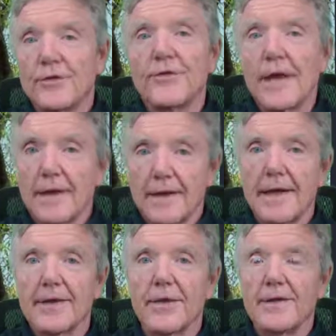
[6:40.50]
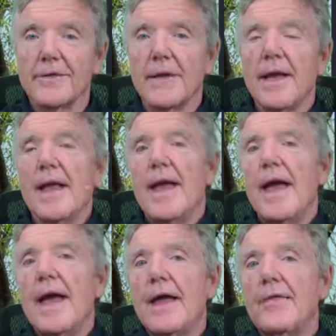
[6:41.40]
shaking it like crazy.
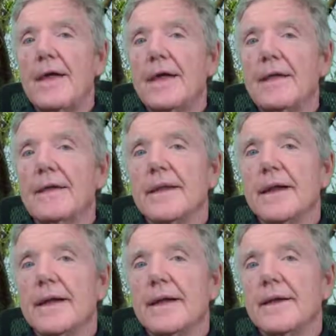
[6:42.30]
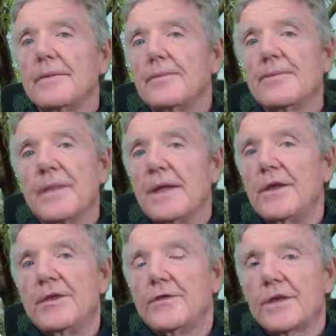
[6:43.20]
And then
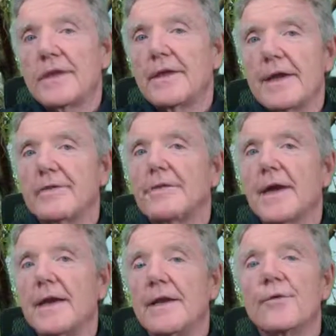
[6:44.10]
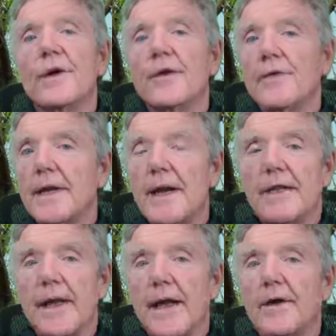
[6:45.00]
you just get terrified and you want to run out
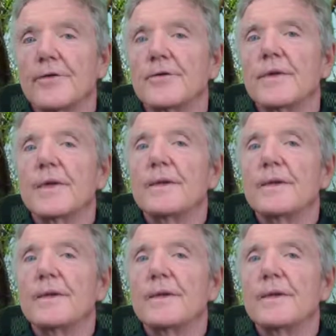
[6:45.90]
of the house.